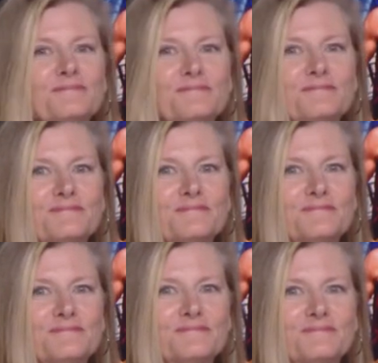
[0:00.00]

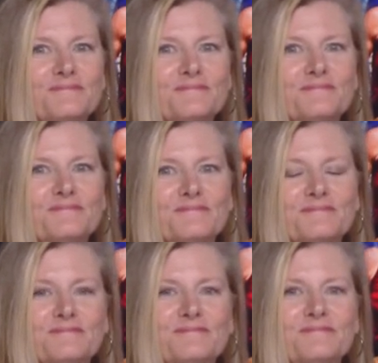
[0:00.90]

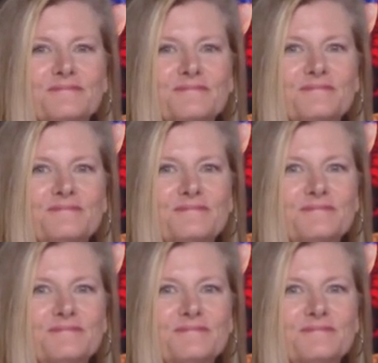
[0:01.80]
[no speech]